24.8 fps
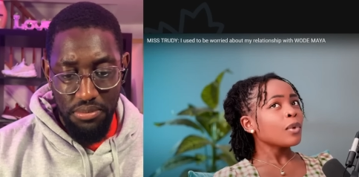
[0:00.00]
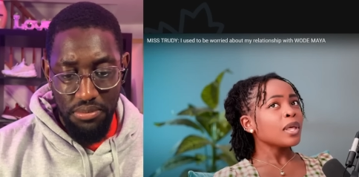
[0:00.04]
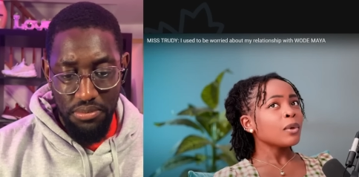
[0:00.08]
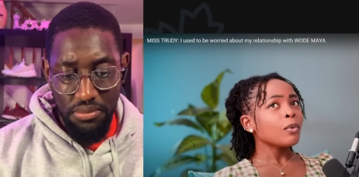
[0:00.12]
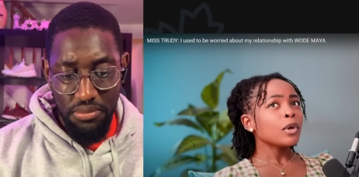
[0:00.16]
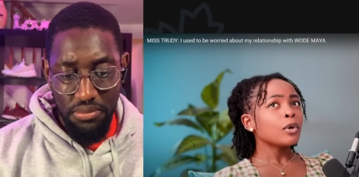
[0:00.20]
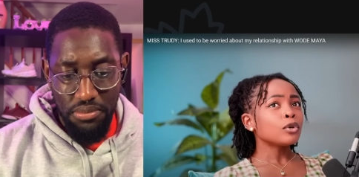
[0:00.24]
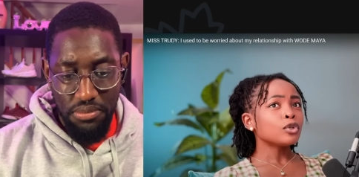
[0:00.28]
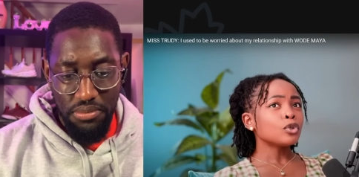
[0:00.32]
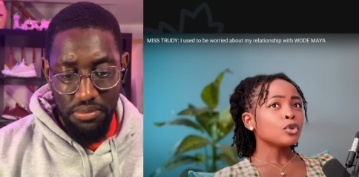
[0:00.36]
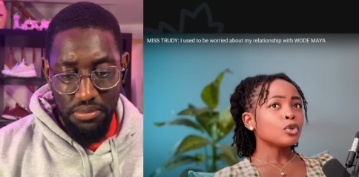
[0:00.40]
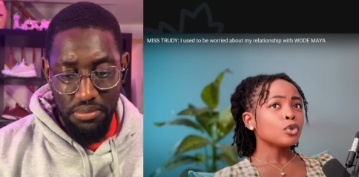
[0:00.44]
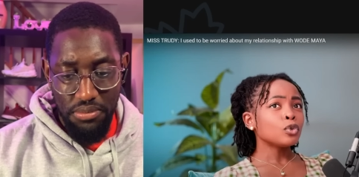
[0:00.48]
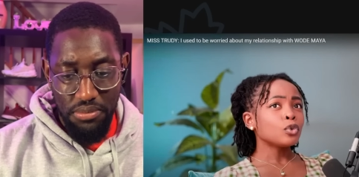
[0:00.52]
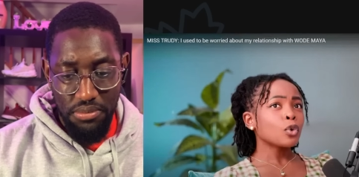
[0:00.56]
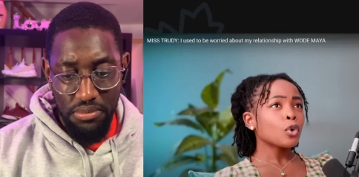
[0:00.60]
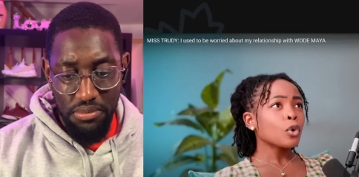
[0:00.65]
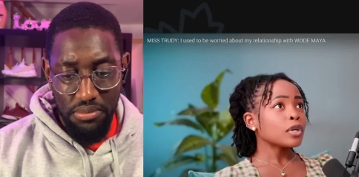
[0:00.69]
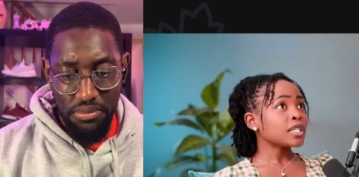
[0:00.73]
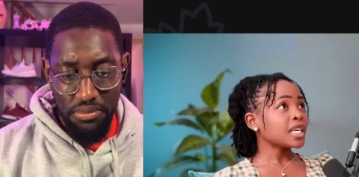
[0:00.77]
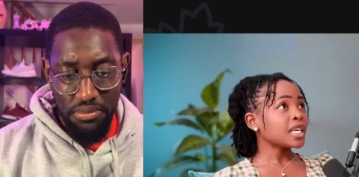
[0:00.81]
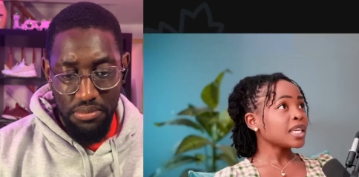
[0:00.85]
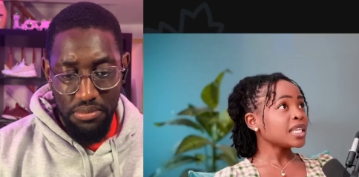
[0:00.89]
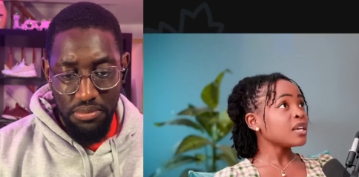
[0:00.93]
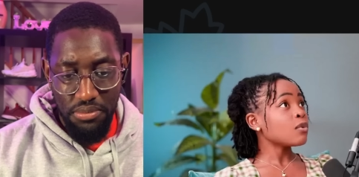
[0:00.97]
Speaker 1: we go to do
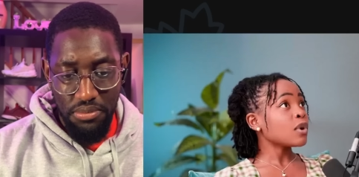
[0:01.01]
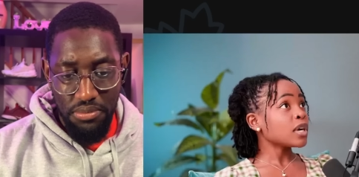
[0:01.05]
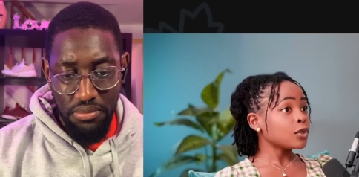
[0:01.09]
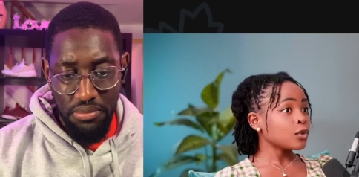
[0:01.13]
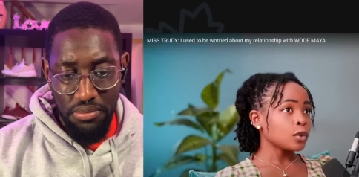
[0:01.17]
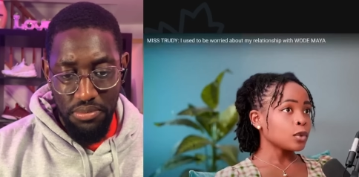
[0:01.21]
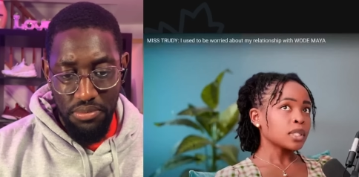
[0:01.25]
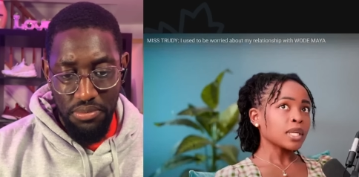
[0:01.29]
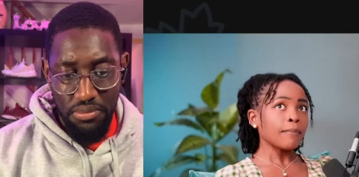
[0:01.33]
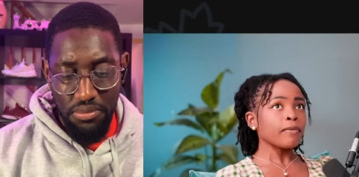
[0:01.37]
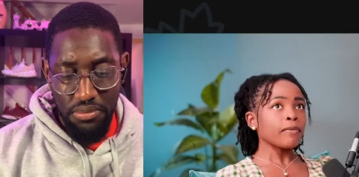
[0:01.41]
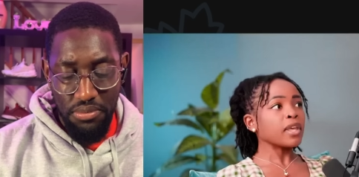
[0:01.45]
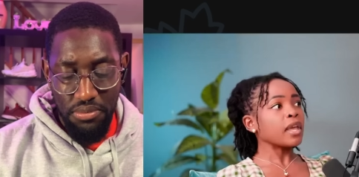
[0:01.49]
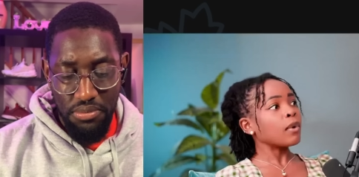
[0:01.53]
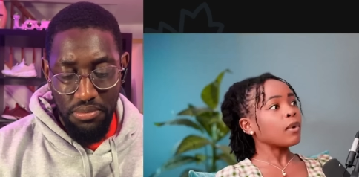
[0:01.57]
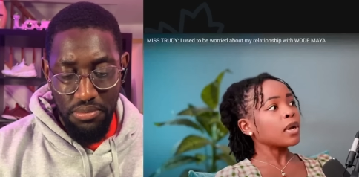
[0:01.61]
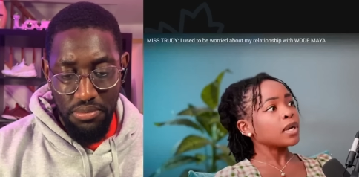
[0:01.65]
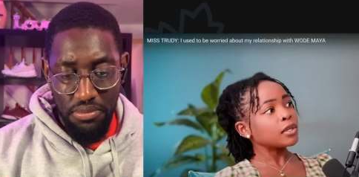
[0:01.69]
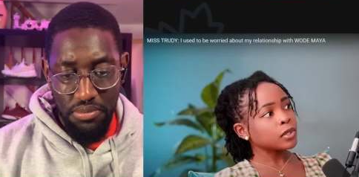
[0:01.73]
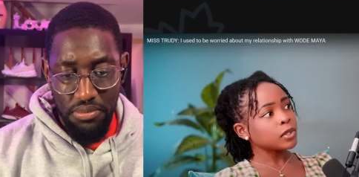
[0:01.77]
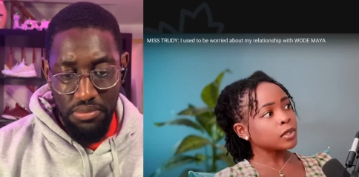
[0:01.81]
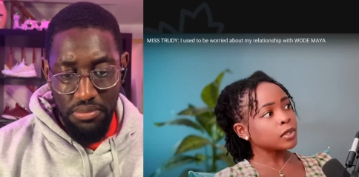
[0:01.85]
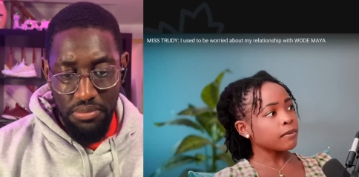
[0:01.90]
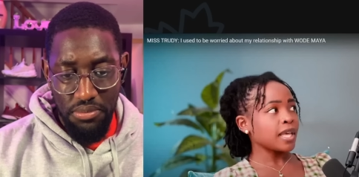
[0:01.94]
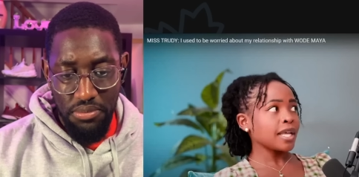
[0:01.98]
content, he wants to do something, I want to
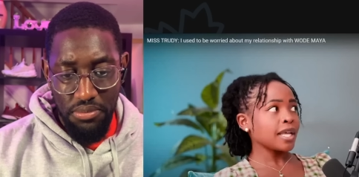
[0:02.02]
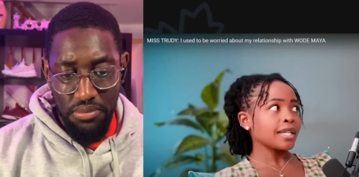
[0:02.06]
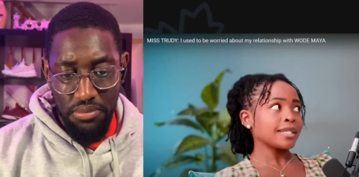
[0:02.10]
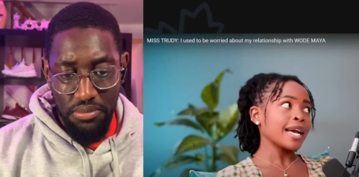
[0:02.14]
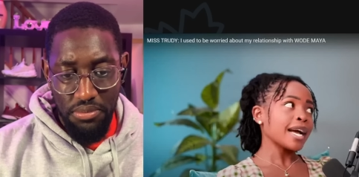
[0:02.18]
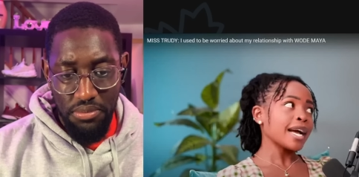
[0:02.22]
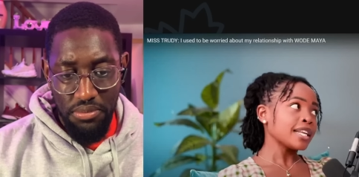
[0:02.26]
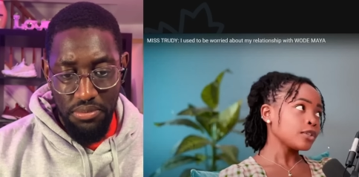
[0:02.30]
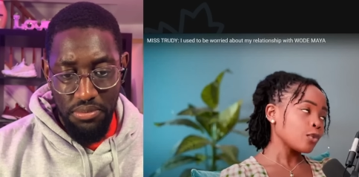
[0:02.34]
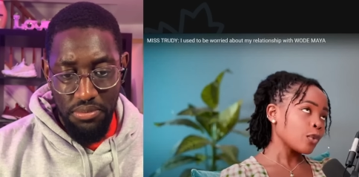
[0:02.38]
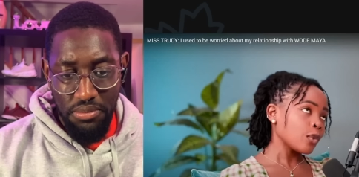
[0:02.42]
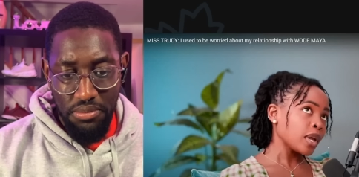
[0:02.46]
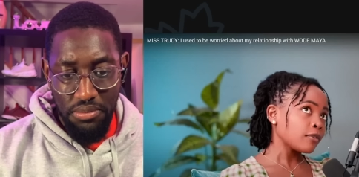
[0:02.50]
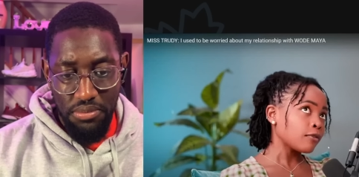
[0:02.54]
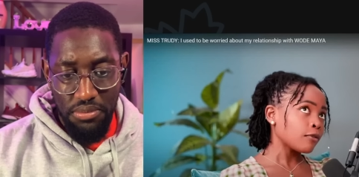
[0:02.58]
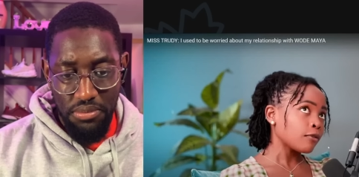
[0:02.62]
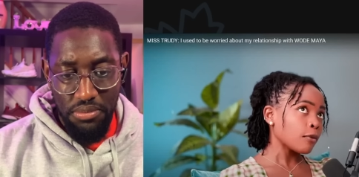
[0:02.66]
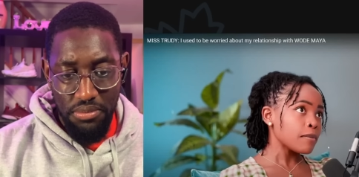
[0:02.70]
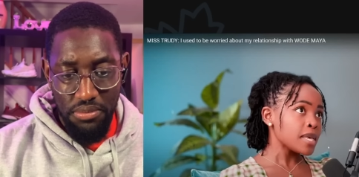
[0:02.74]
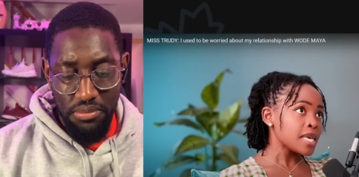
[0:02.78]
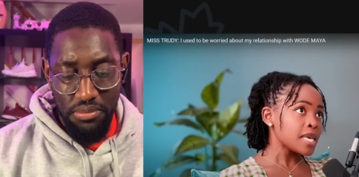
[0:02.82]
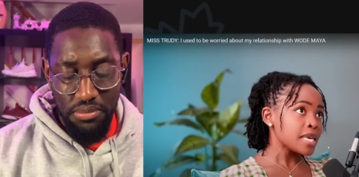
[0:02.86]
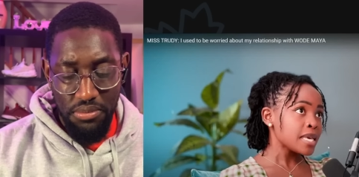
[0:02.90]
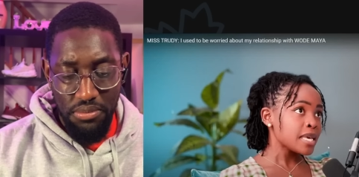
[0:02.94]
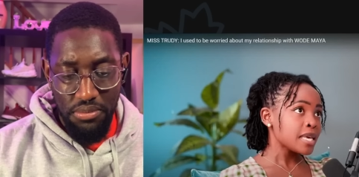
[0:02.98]
do something else, he has to wait for
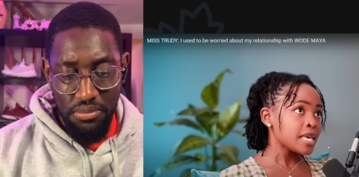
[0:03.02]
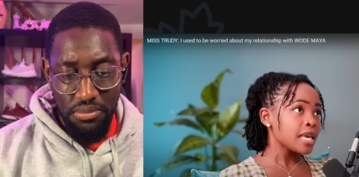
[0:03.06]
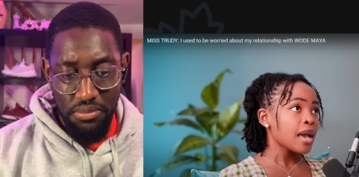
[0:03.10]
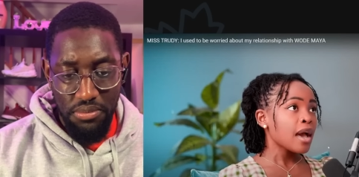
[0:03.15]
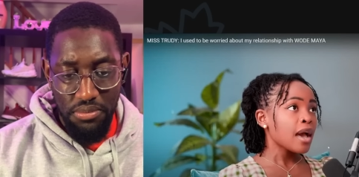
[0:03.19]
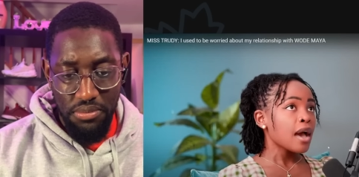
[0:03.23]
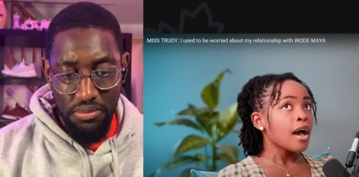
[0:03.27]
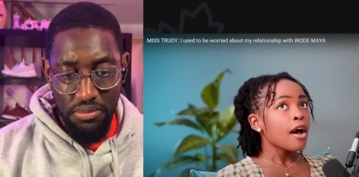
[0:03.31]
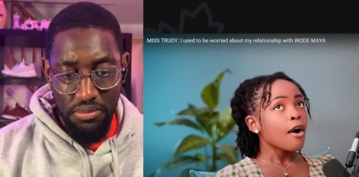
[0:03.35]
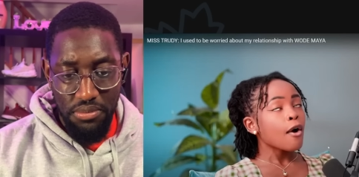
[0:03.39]
me.